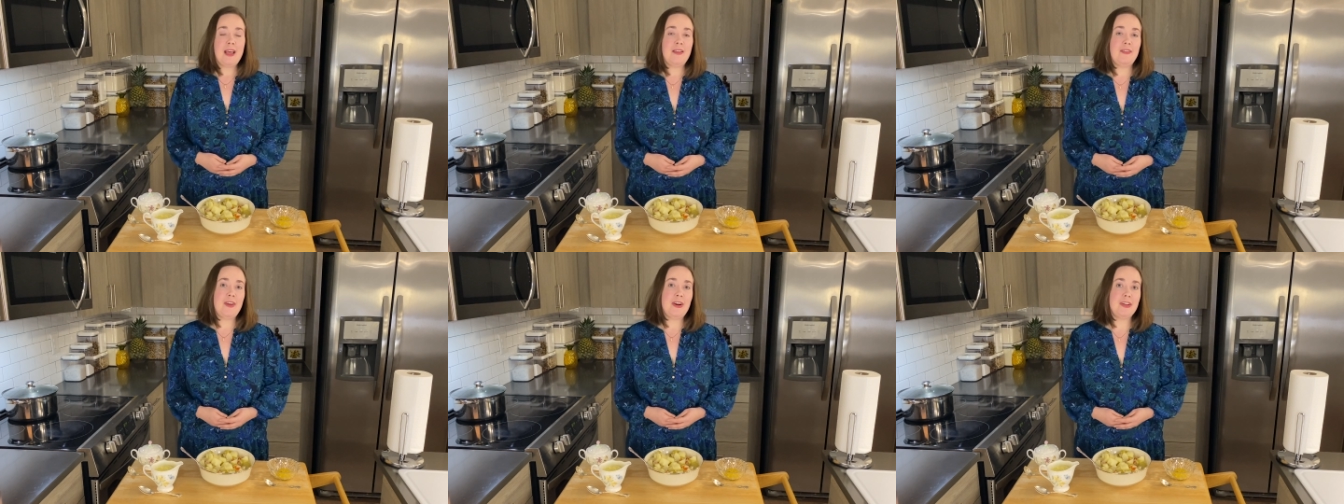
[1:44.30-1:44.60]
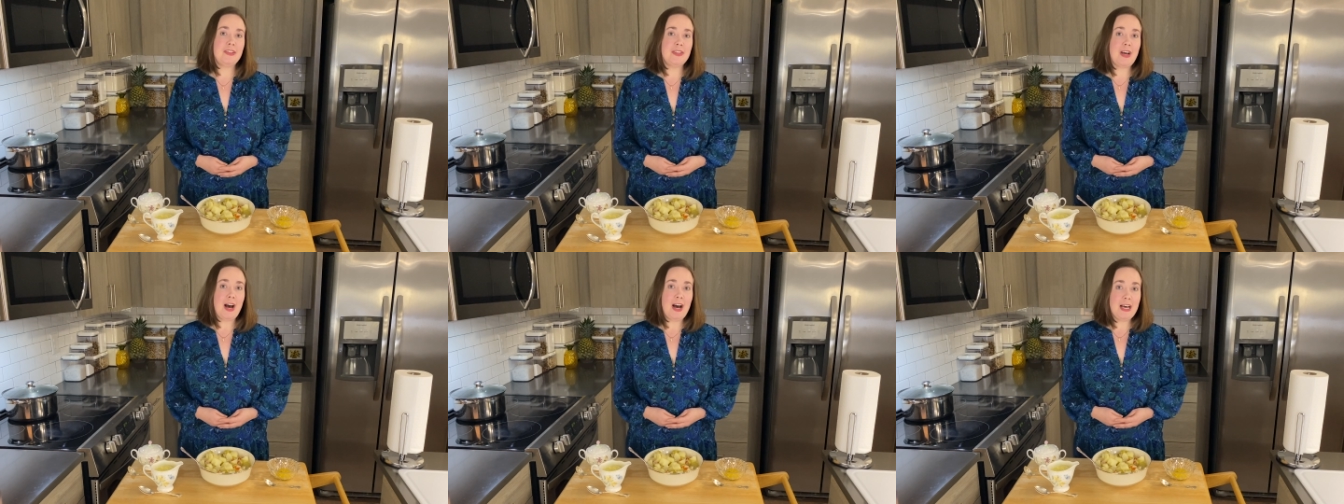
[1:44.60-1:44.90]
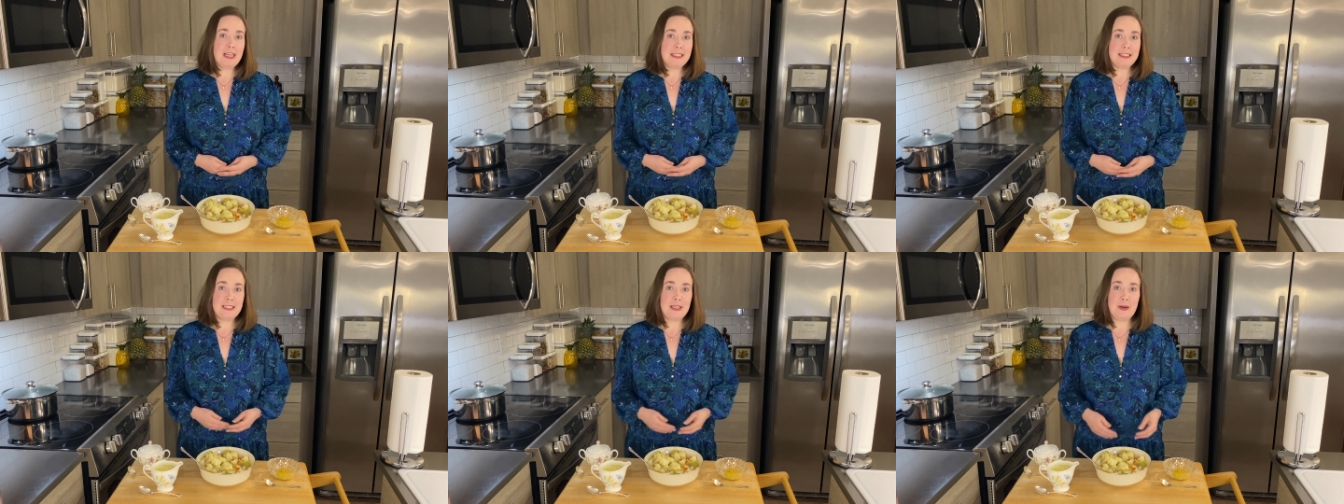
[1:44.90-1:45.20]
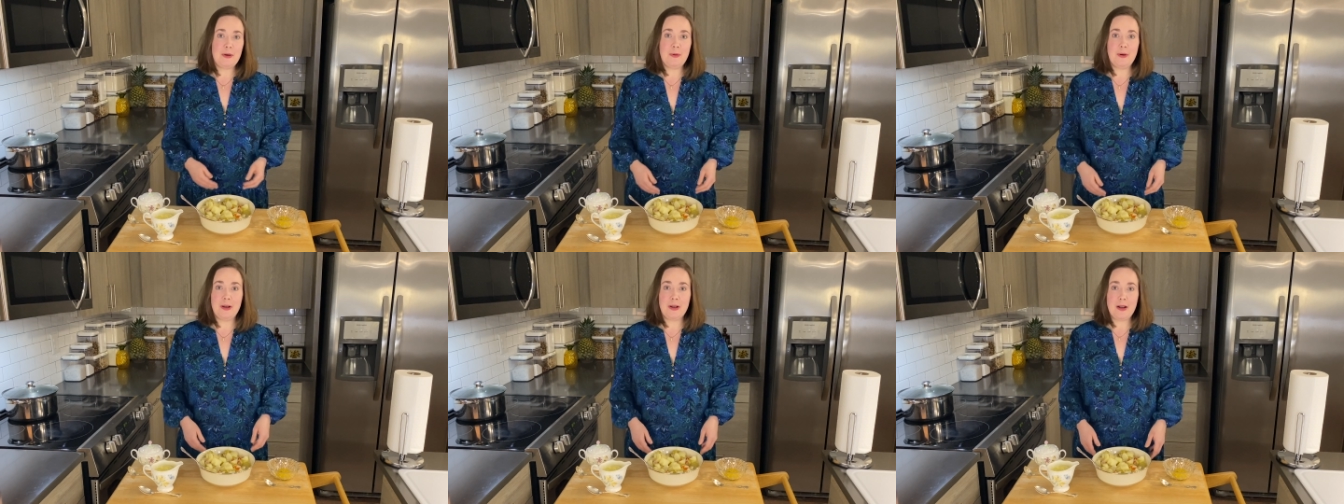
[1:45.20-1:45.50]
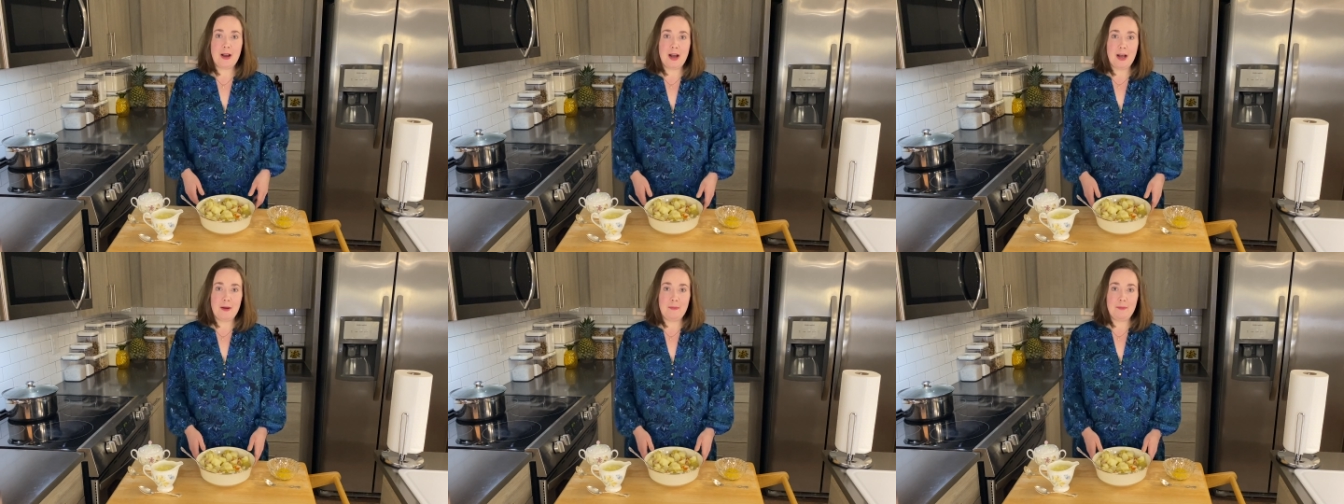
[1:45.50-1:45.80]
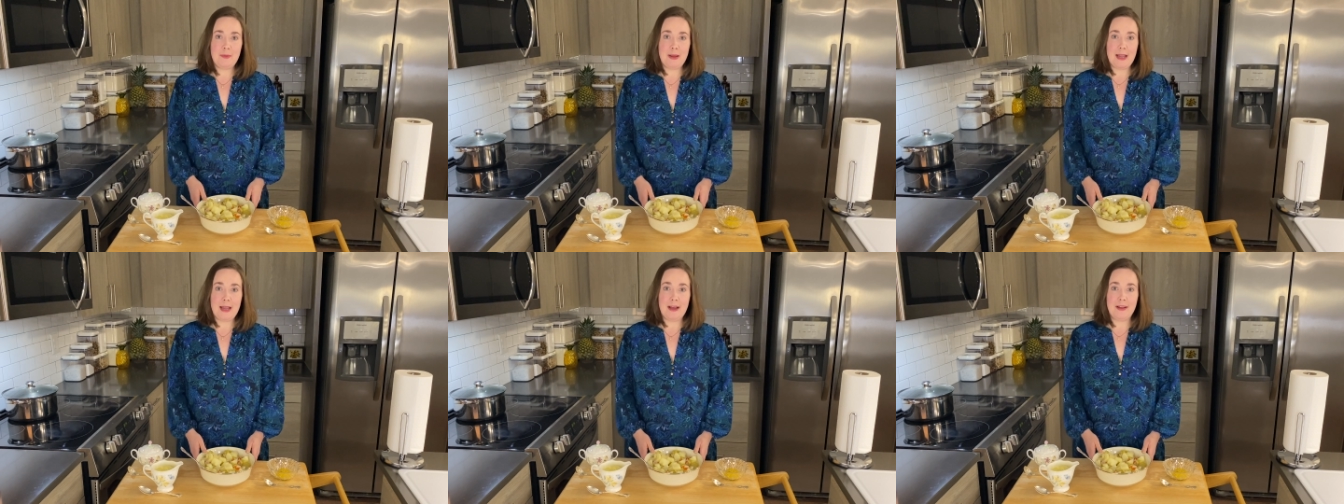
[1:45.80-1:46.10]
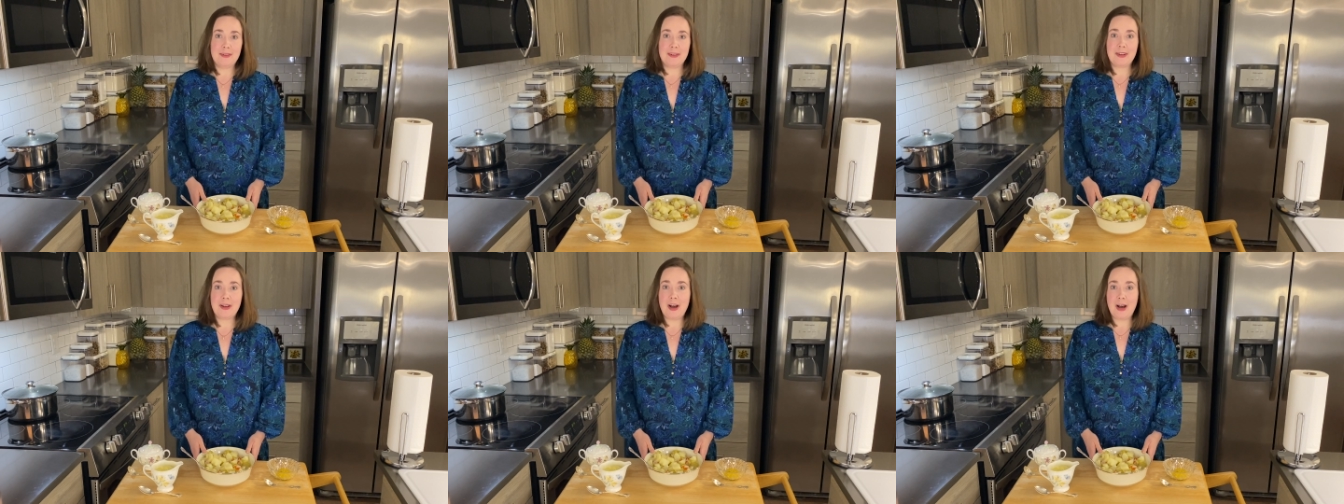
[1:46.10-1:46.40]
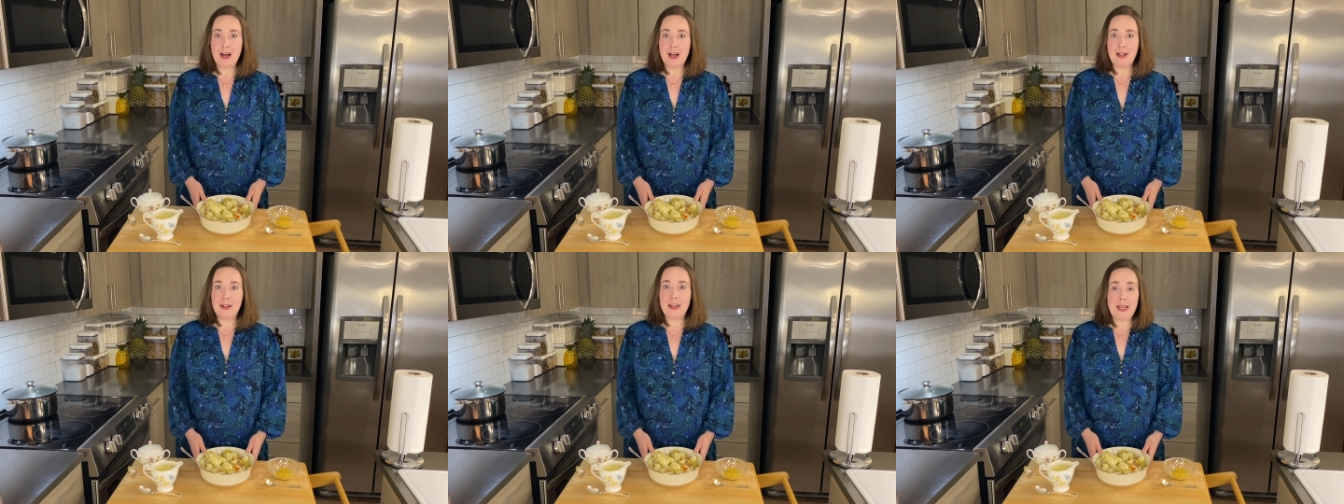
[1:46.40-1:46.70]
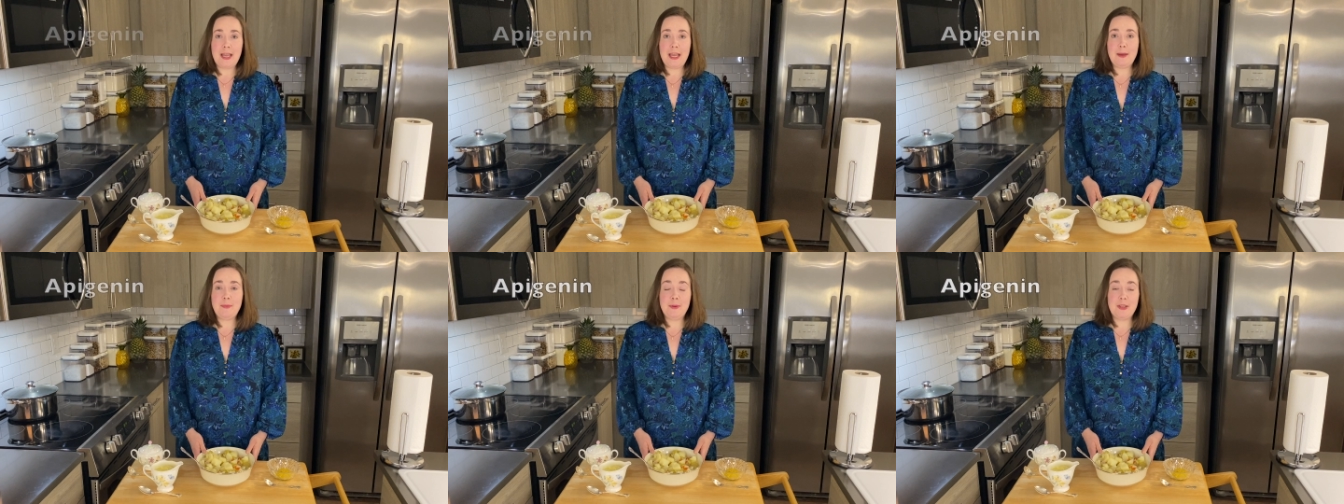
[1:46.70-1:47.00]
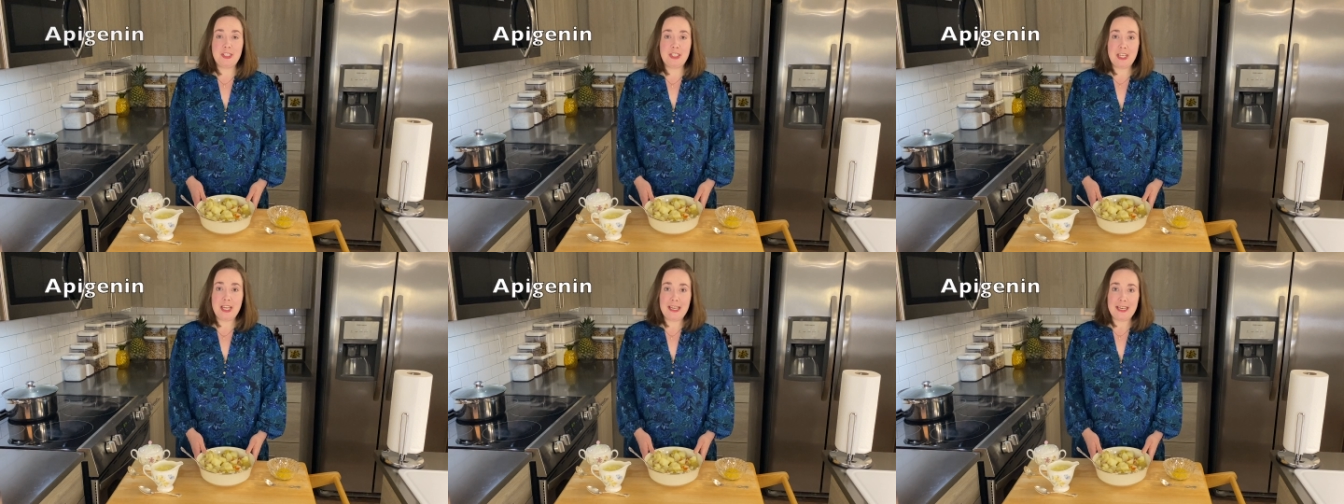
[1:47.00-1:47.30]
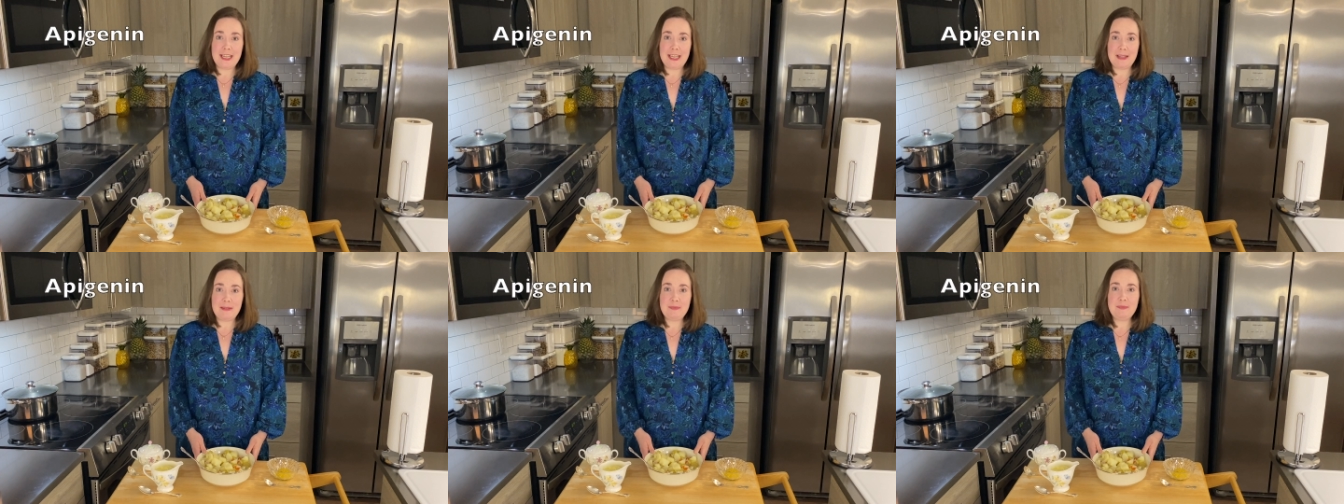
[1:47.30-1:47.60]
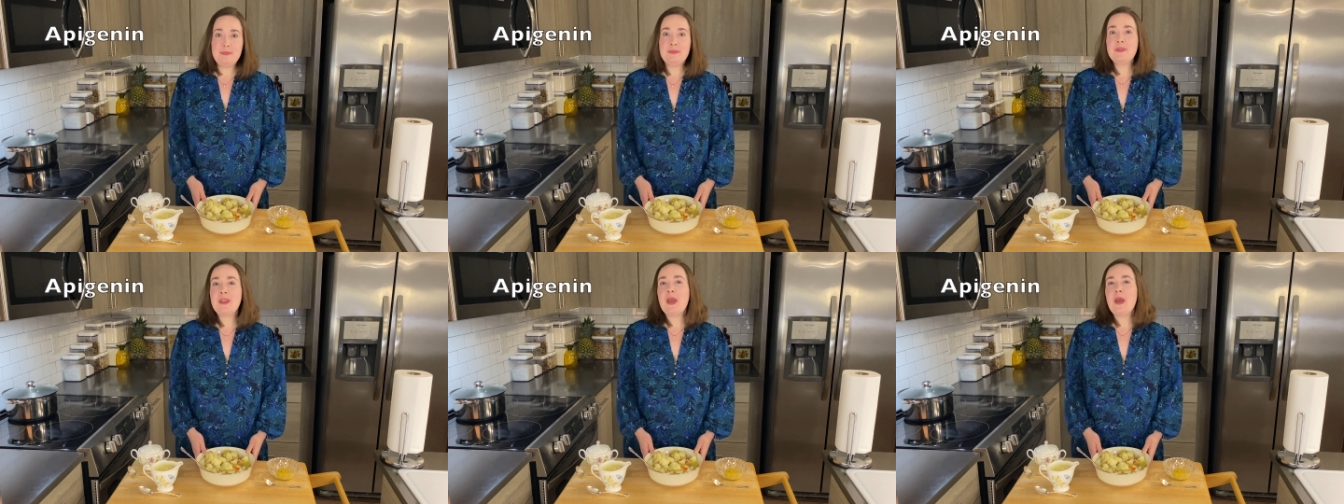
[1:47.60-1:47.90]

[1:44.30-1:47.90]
There's also a compound called apigenin,